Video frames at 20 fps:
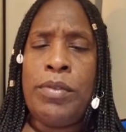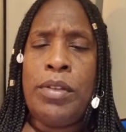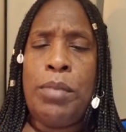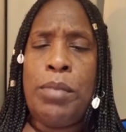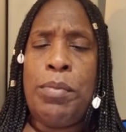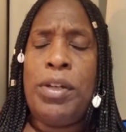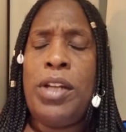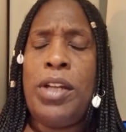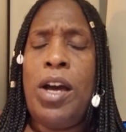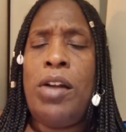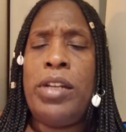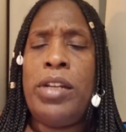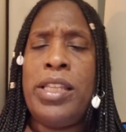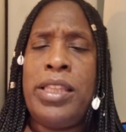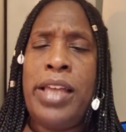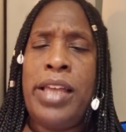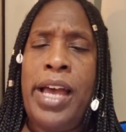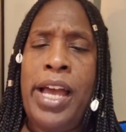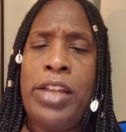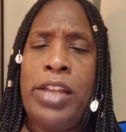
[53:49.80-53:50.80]
But not only
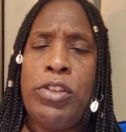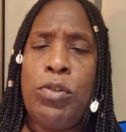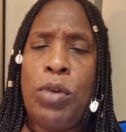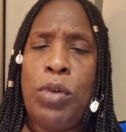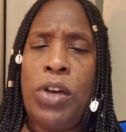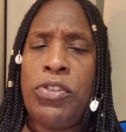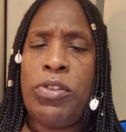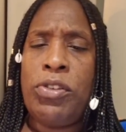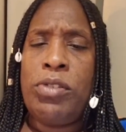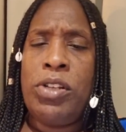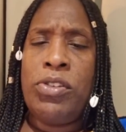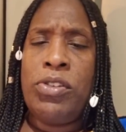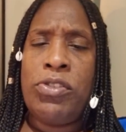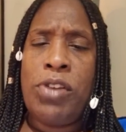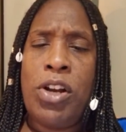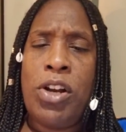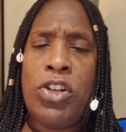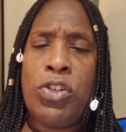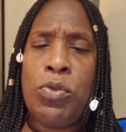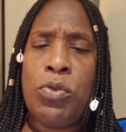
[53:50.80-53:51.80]
that, you also need to
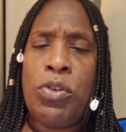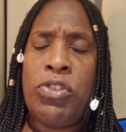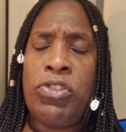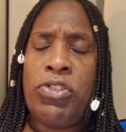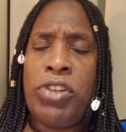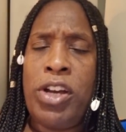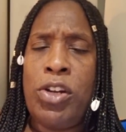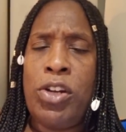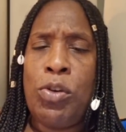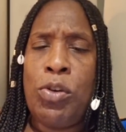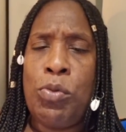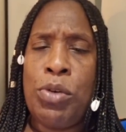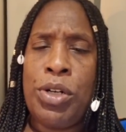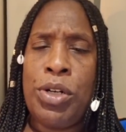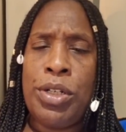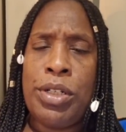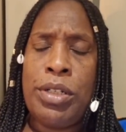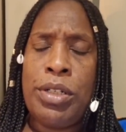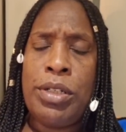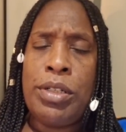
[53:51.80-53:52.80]
start doing shadow
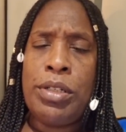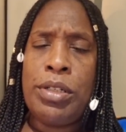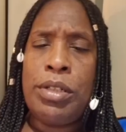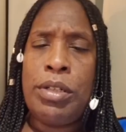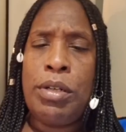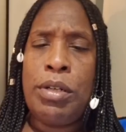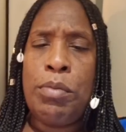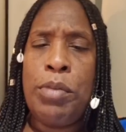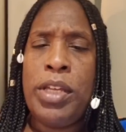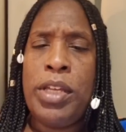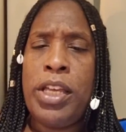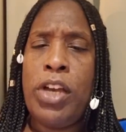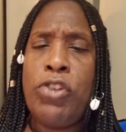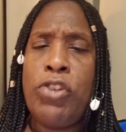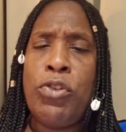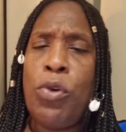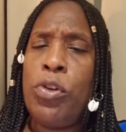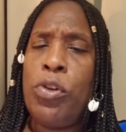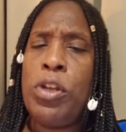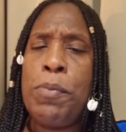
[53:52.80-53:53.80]
work. Because
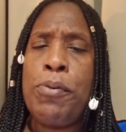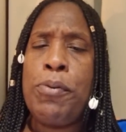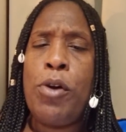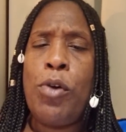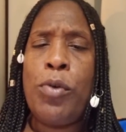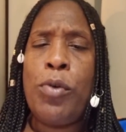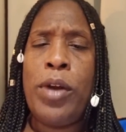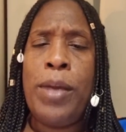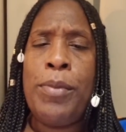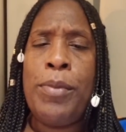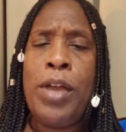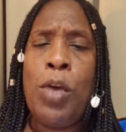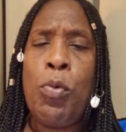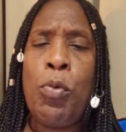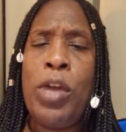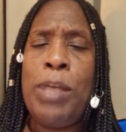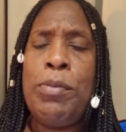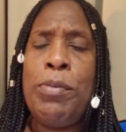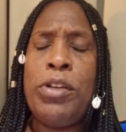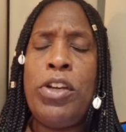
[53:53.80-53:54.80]
you're only programmed that
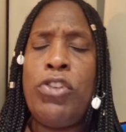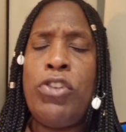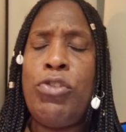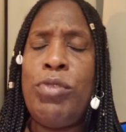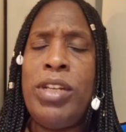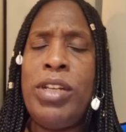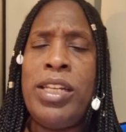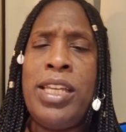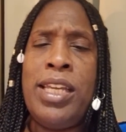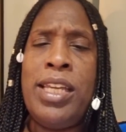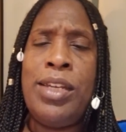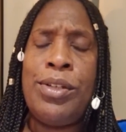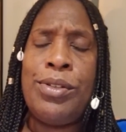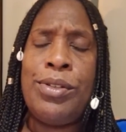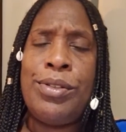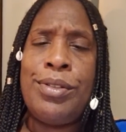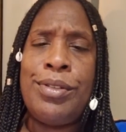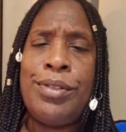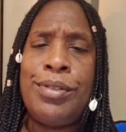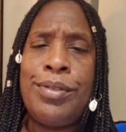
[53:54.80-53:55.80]
way because you didn't
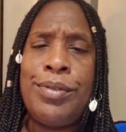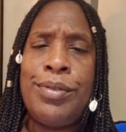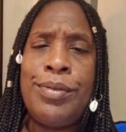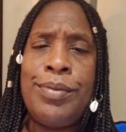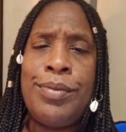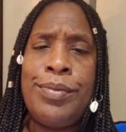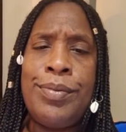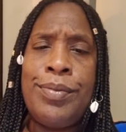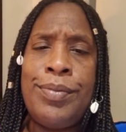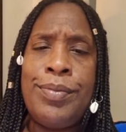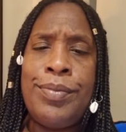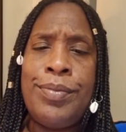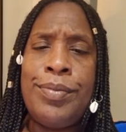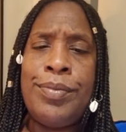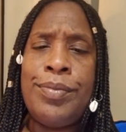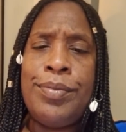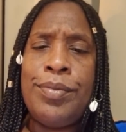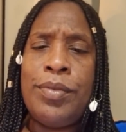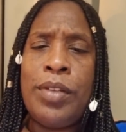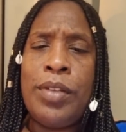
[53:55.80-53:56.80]
heal.
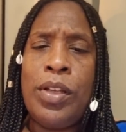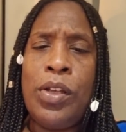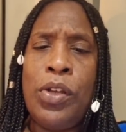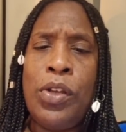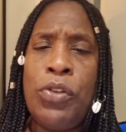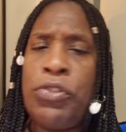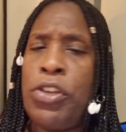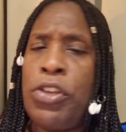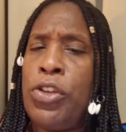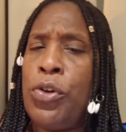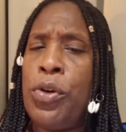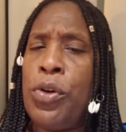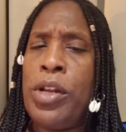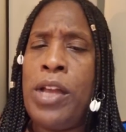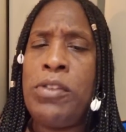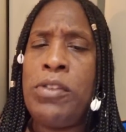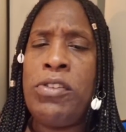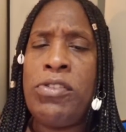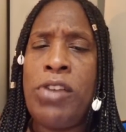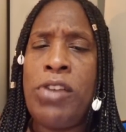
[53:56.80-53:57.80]
So you're going to
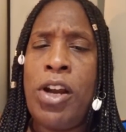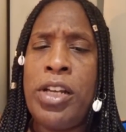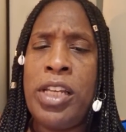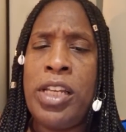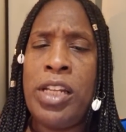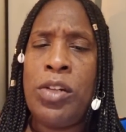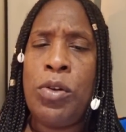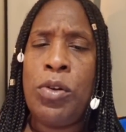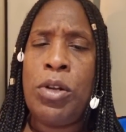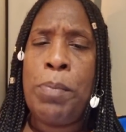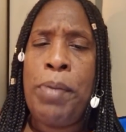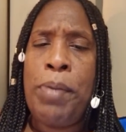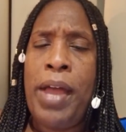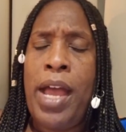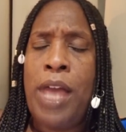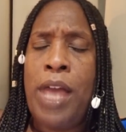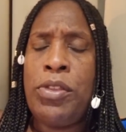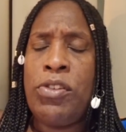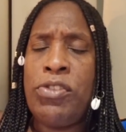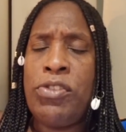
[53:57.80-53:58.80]
have to start getting on the
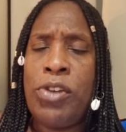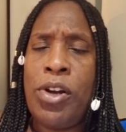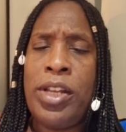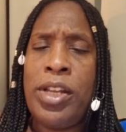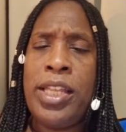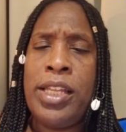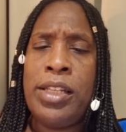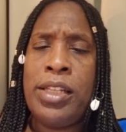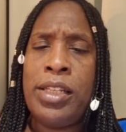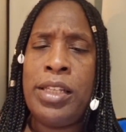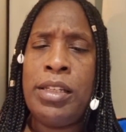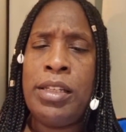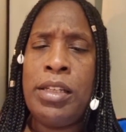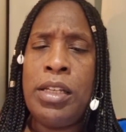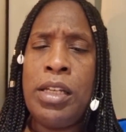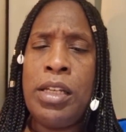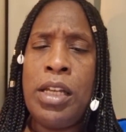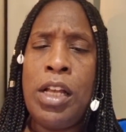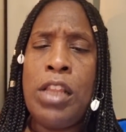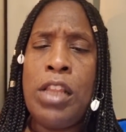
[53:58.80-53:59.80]
path and start healing.
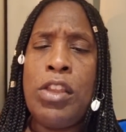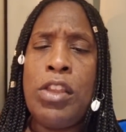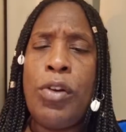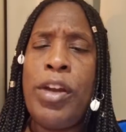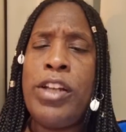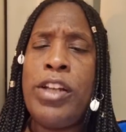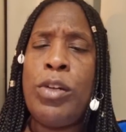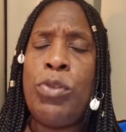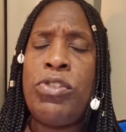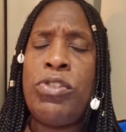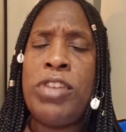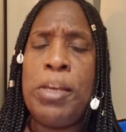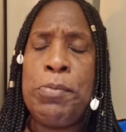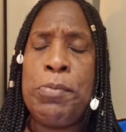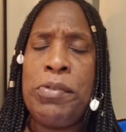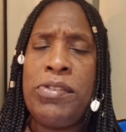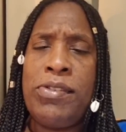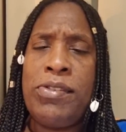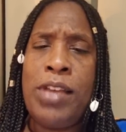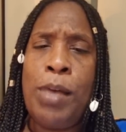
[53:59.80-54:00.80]
There ain't no skipping
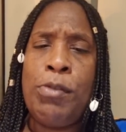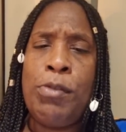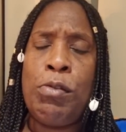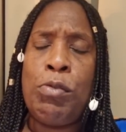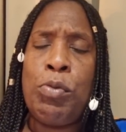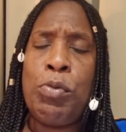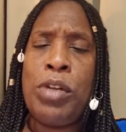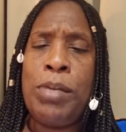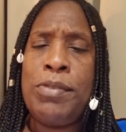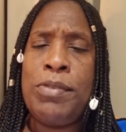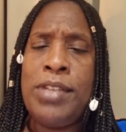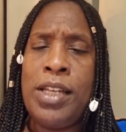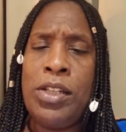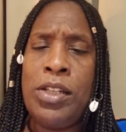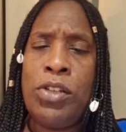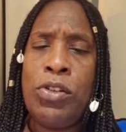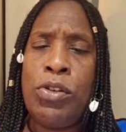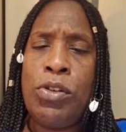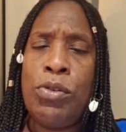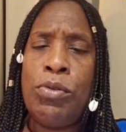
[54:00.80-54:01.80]
steps with what I'm
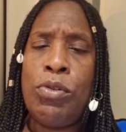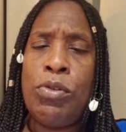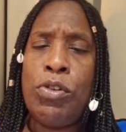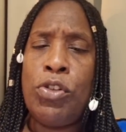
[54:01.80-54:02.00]
telling you.